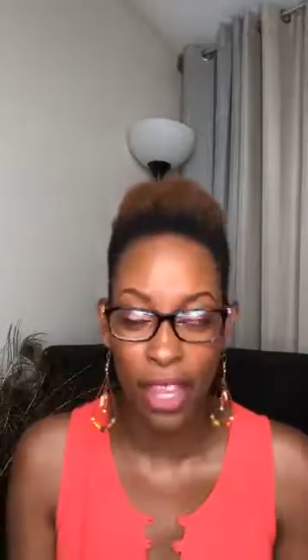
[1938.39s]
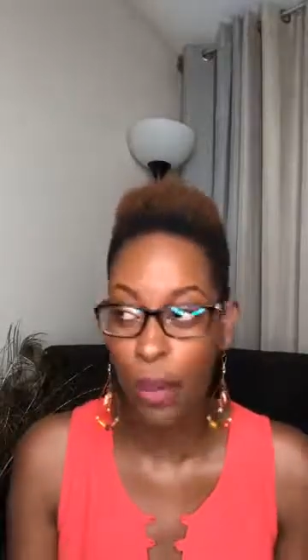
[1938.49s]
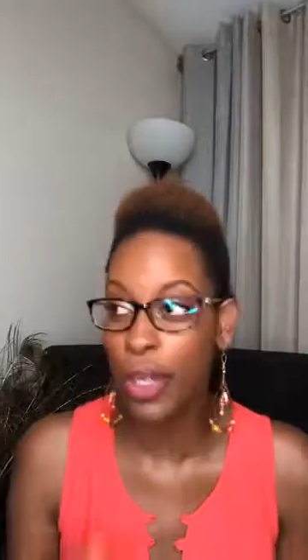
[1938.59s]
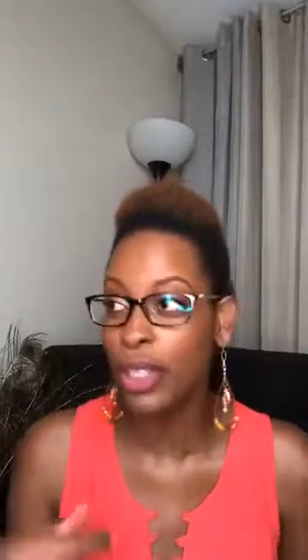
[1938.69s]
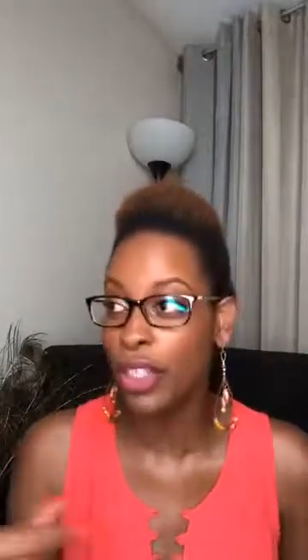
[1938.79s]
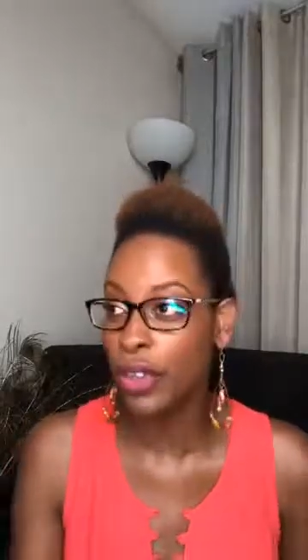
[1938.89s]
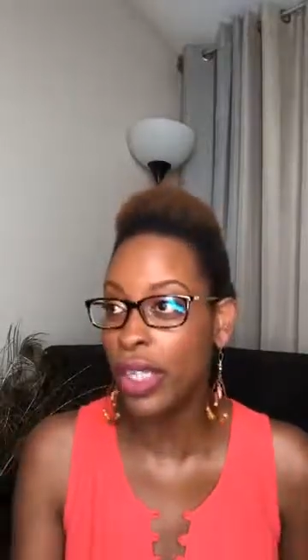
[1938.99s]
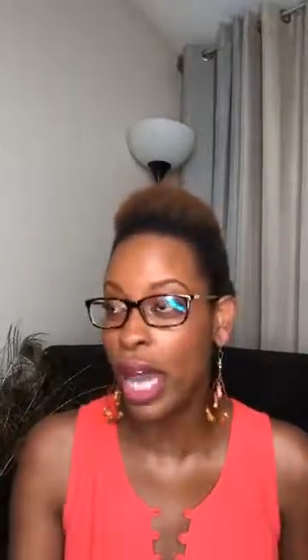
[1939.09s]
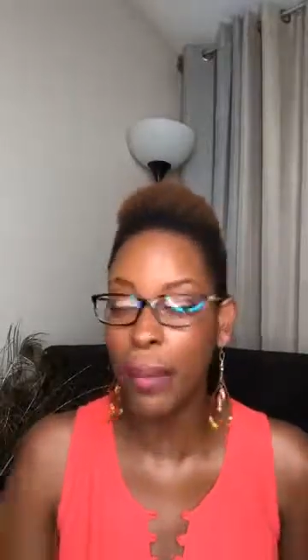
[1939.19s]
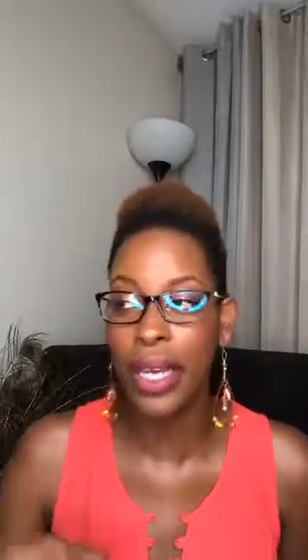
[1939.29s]
They were literally
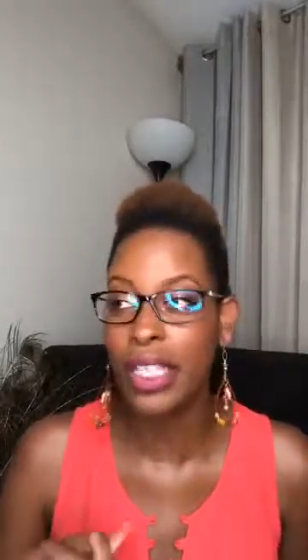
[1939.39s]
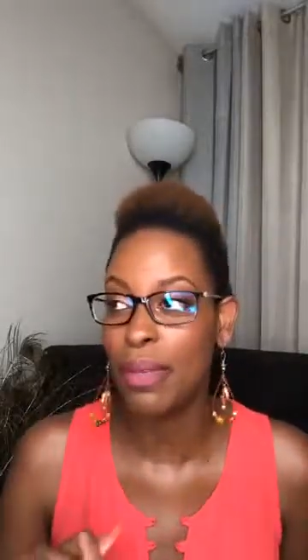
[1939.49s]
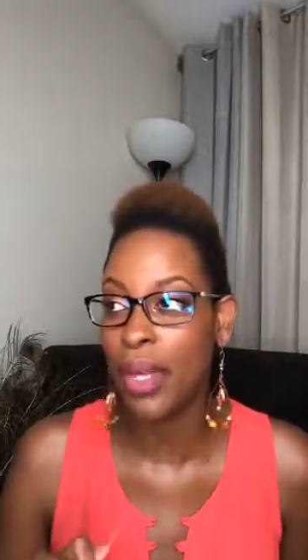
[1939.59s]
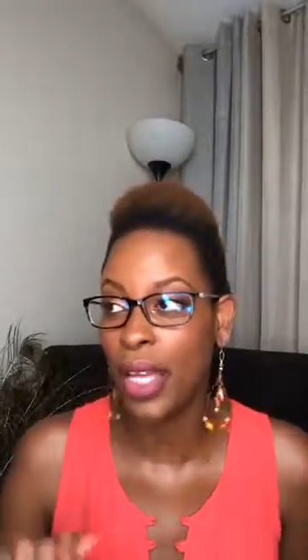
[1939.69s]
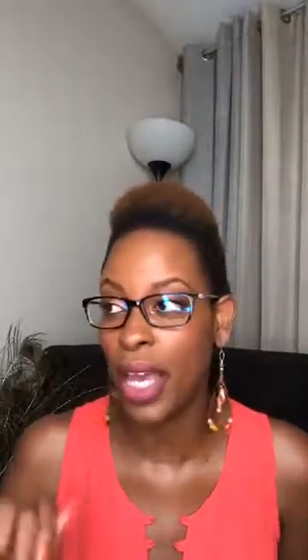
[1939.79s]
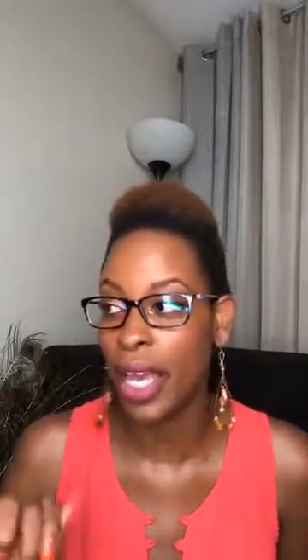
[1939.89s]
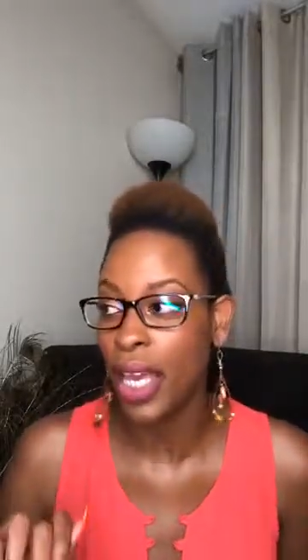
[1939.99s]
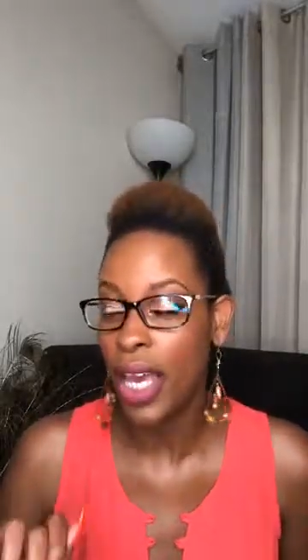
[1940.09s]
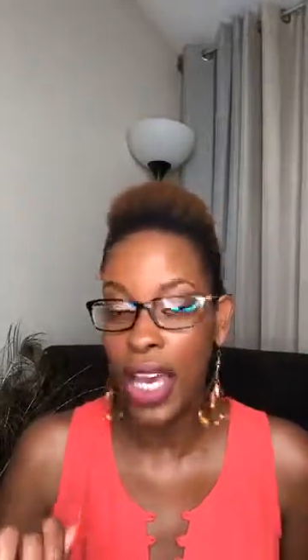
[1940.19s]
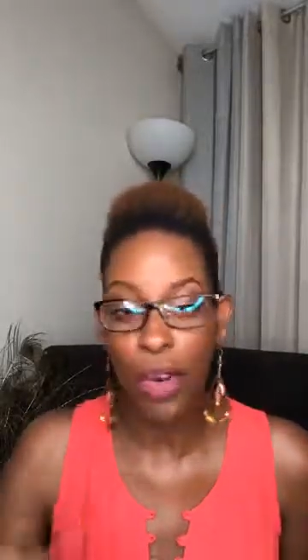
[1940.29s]
coming in to be like,
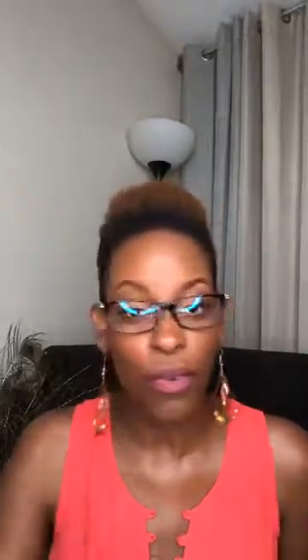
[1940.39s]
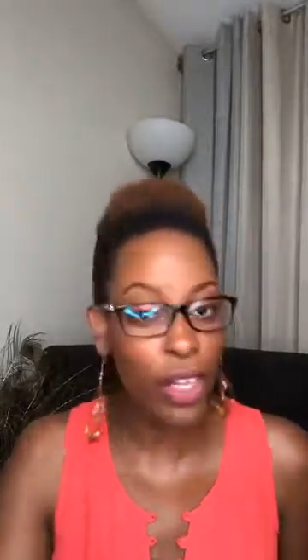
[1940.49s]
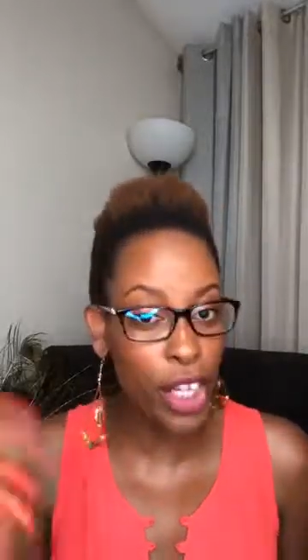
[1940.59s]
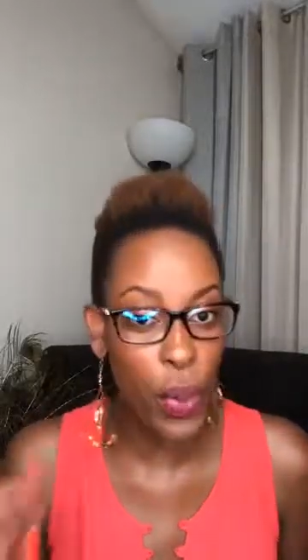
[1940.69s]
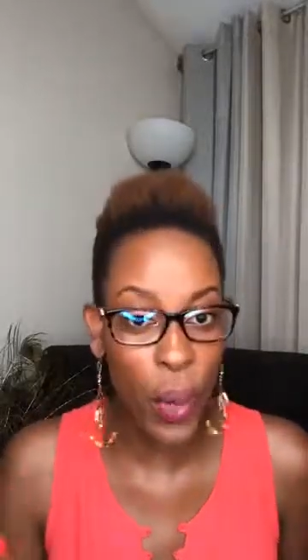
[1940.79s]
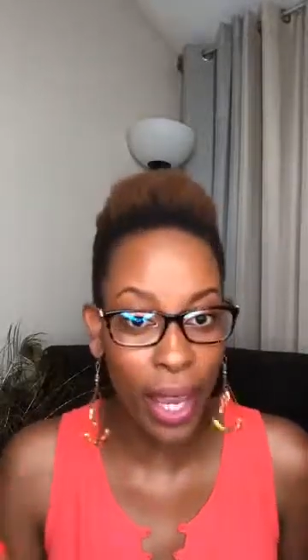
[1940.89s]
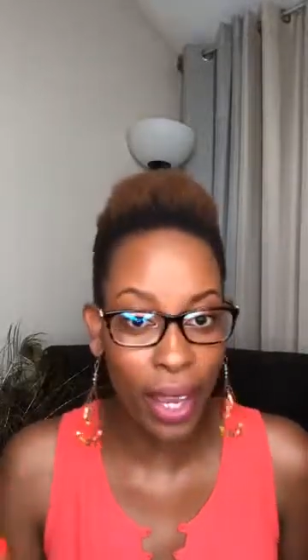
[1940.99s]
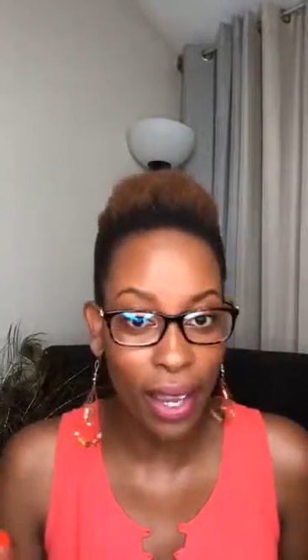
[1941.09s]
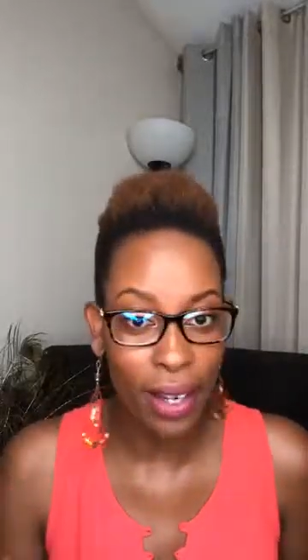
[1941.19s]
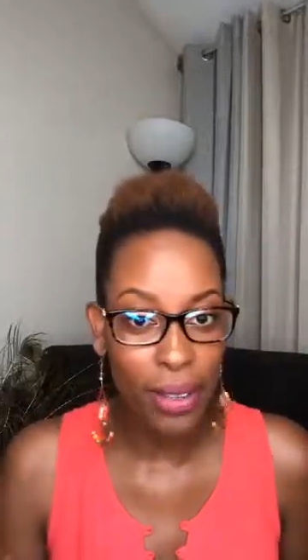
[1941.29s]
really
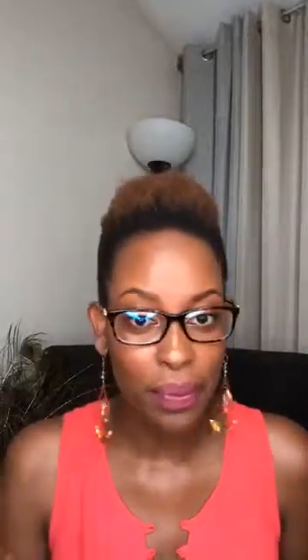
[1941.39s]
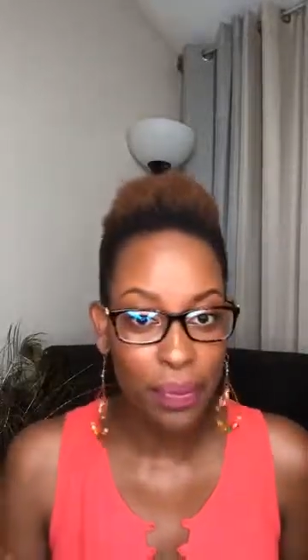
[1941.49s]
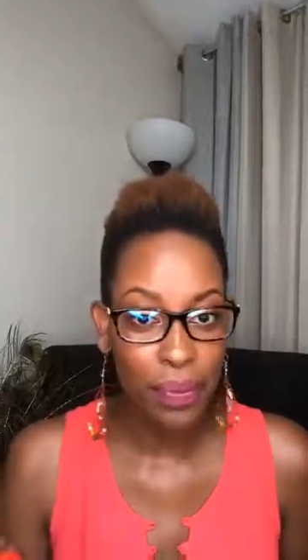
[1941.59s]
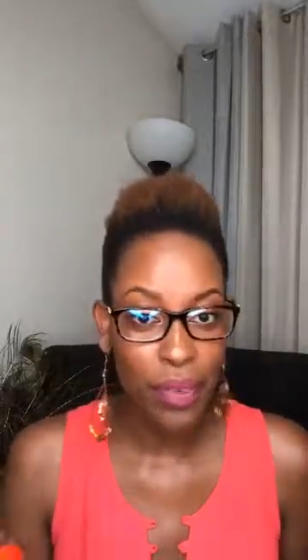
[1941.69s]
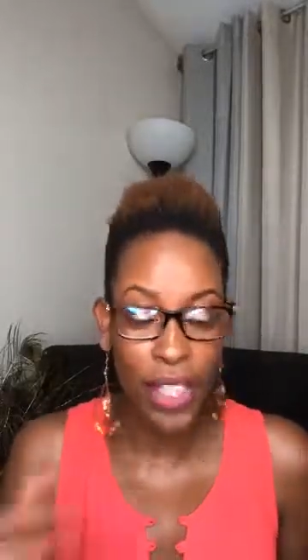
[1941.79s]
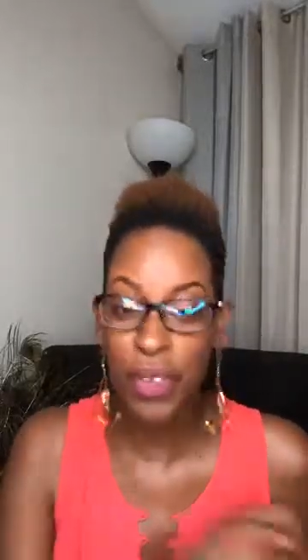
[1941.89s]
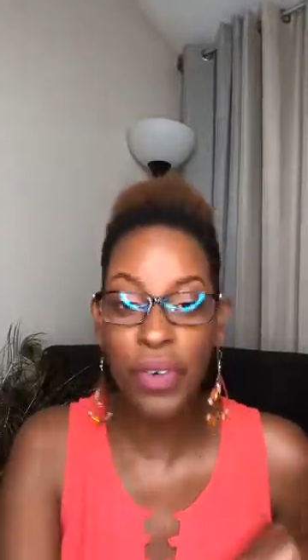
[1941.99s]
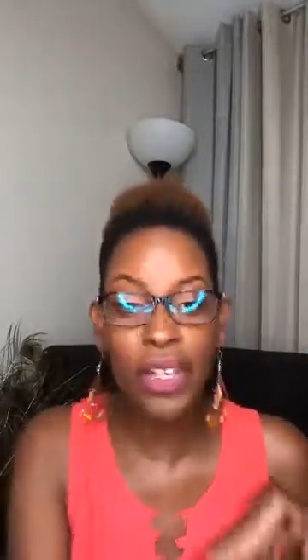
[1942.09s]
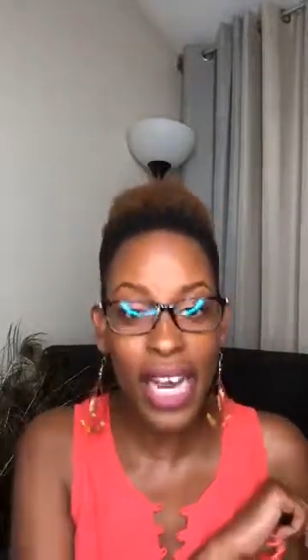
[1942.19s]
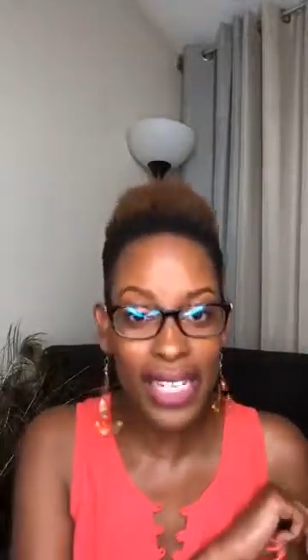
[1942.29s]
quick, didn't
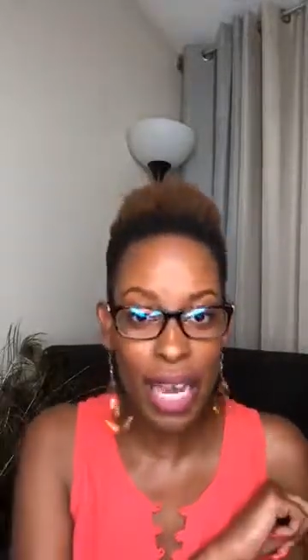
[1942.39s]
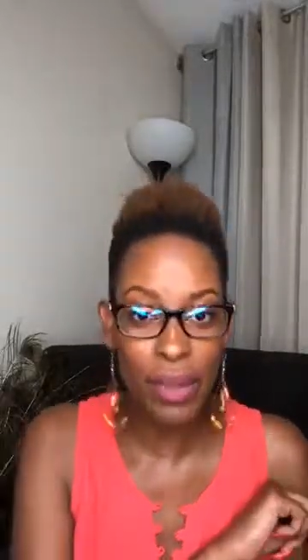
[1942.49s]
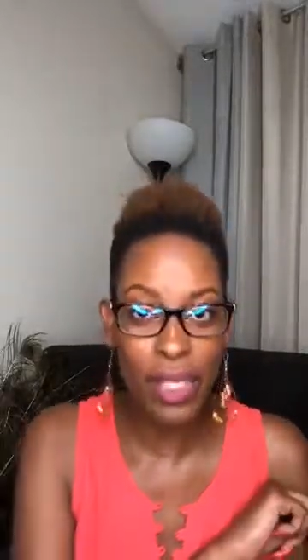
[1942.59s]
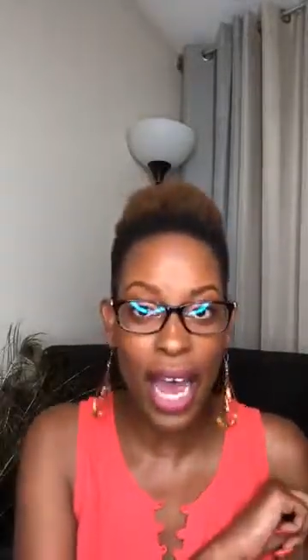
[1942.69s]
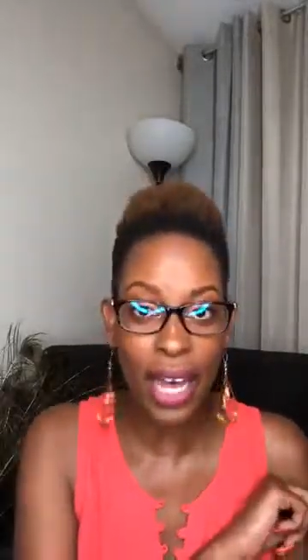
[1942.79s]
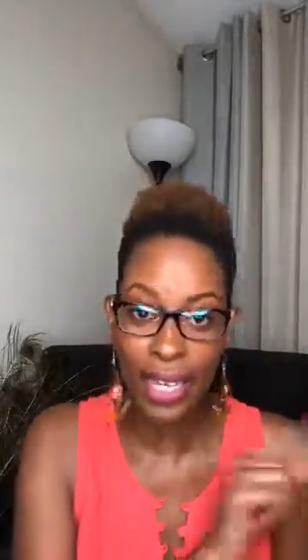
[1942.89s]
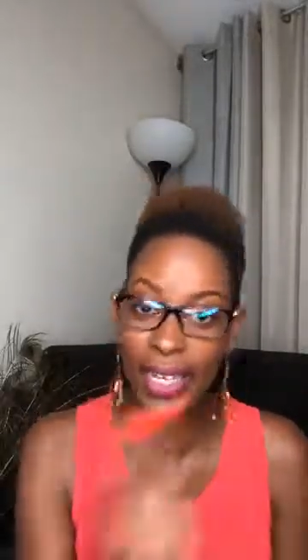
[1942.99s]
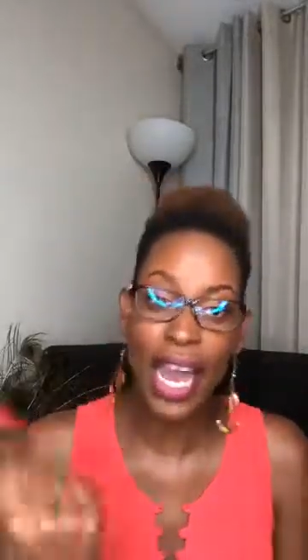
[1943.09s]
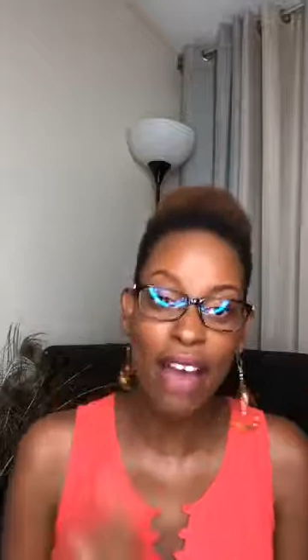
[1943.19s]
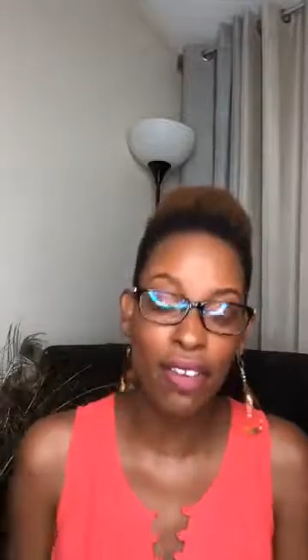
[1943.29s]
realize I
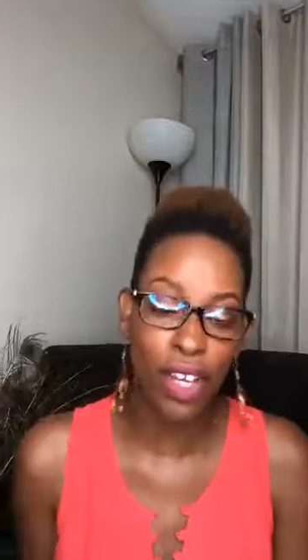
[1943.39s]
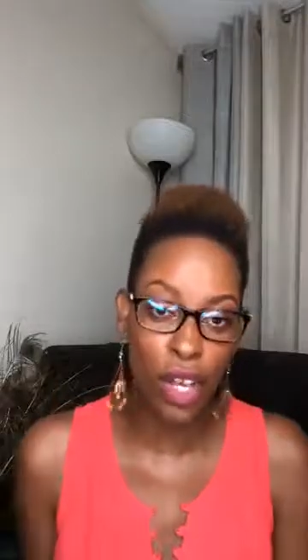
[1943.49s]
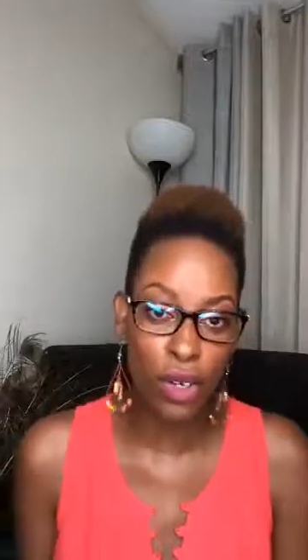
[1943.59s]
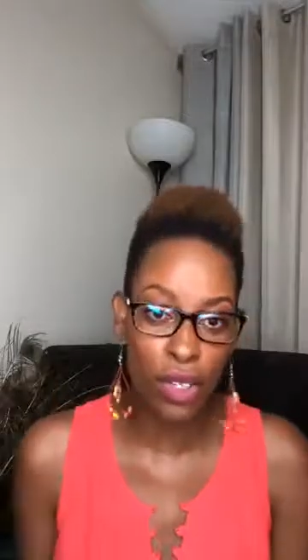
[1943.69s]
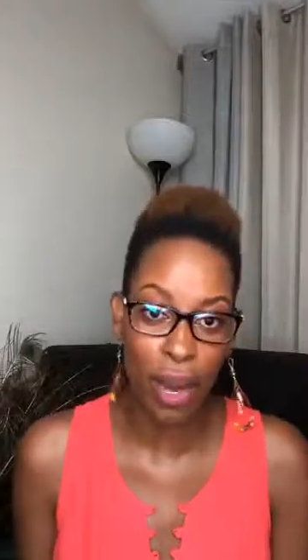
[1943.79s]
didn't have any clothes on.